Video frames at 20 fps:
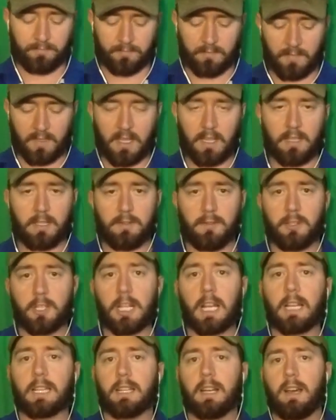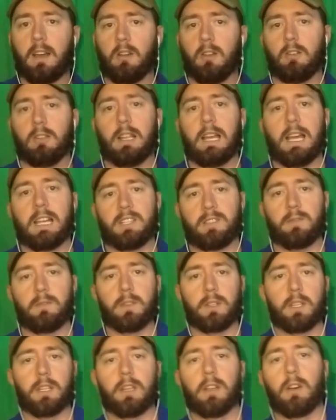thanks for checking out our last
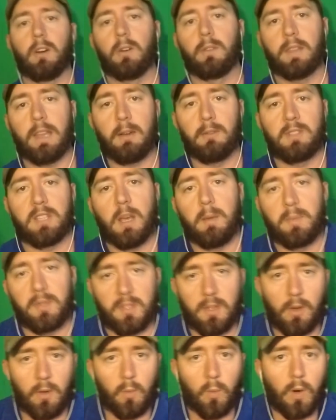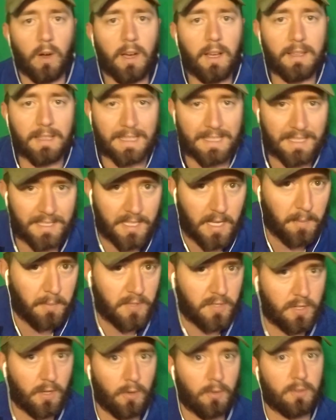video. That was episode 1, this is
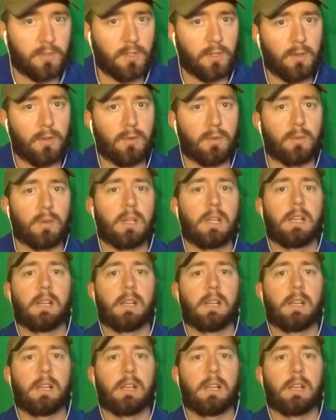episode 2.